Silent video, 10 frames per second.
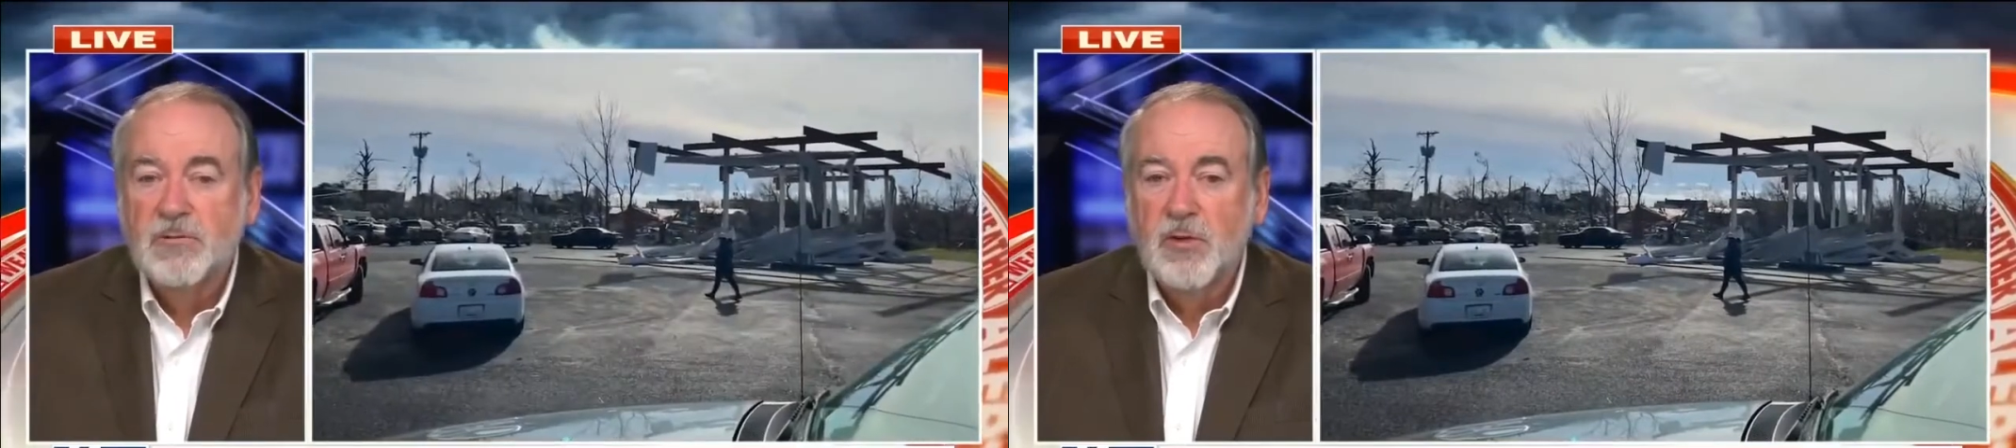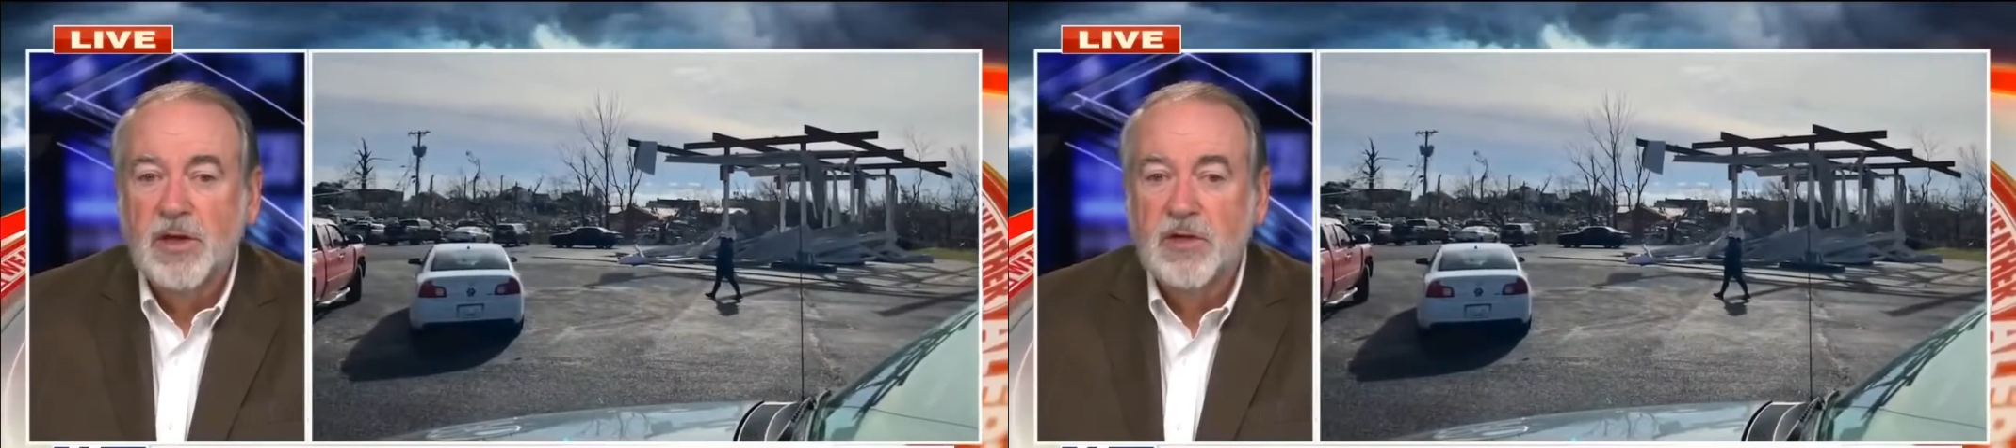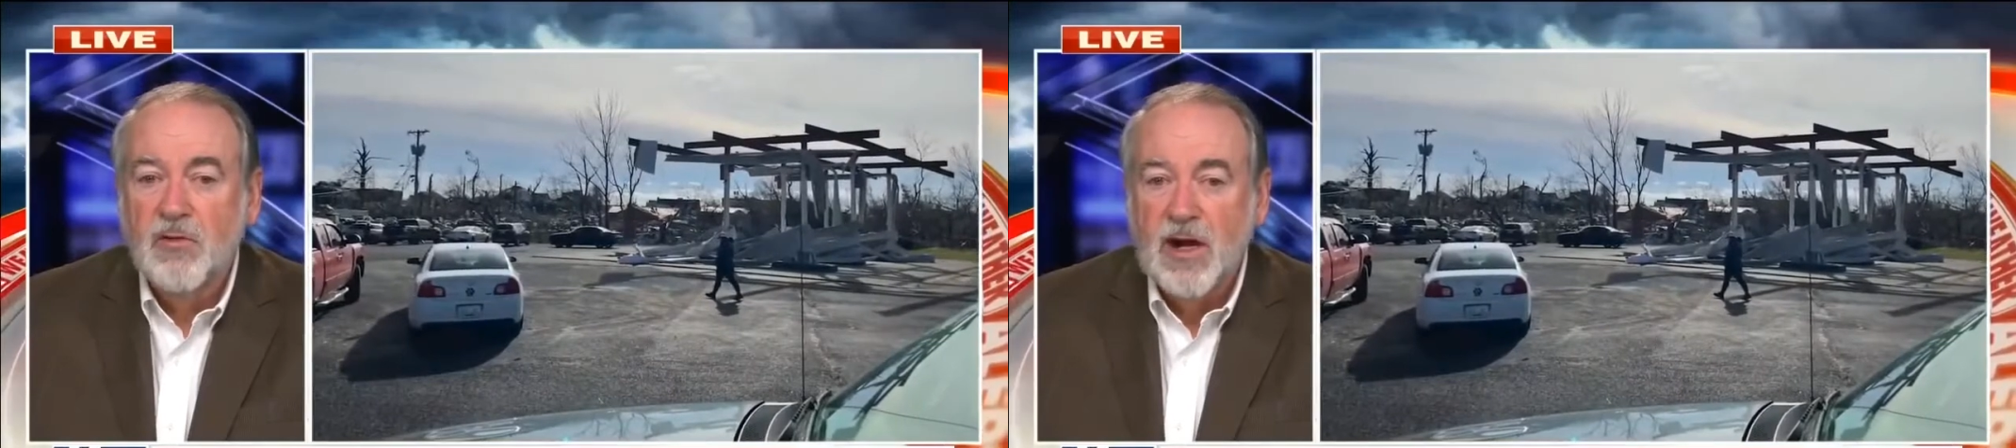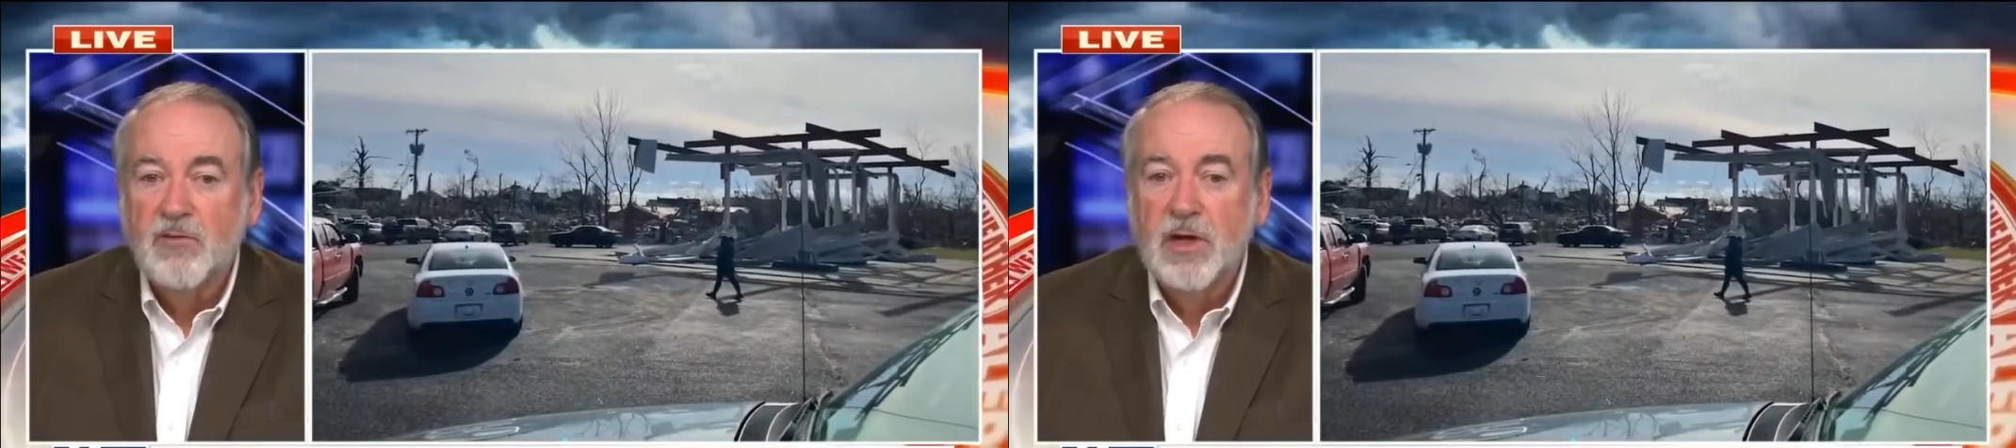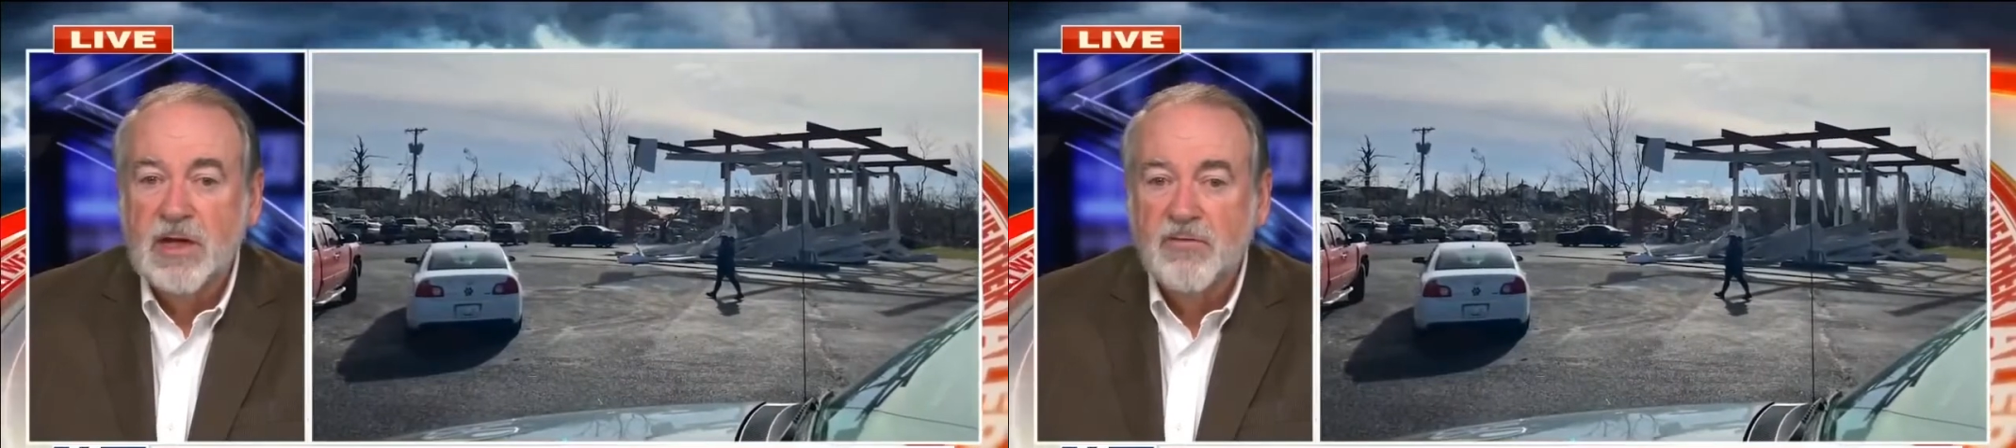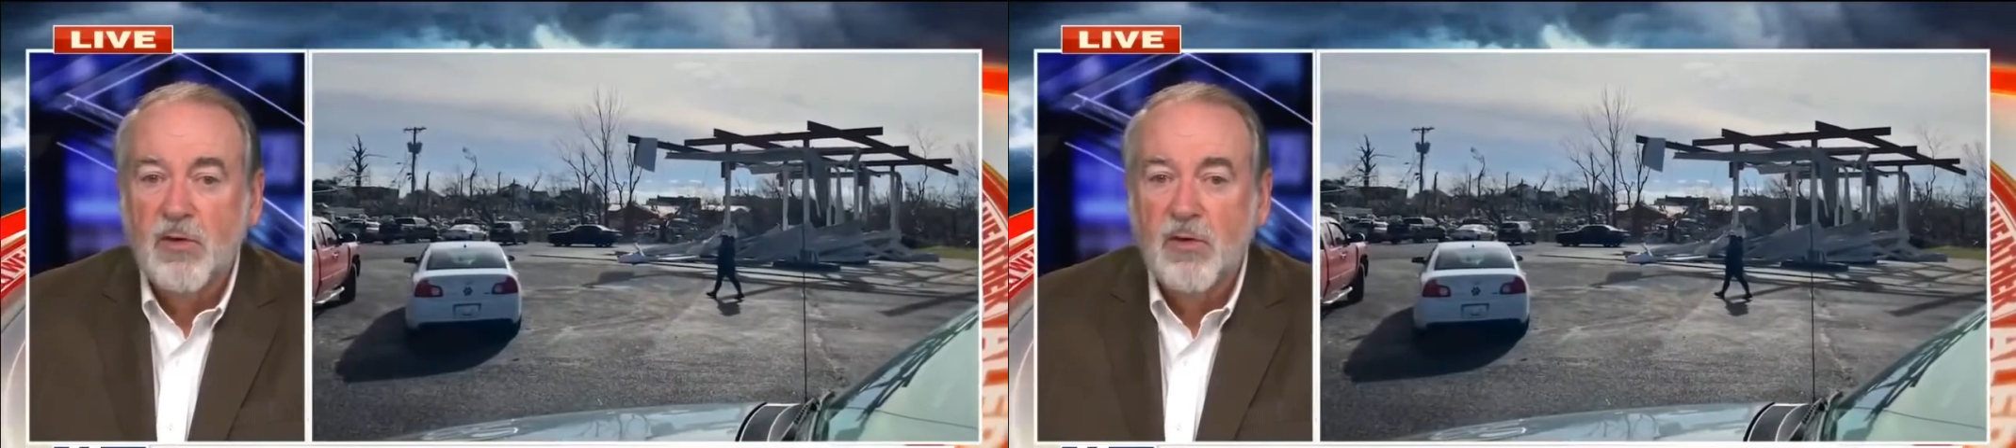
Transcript: one of the great relief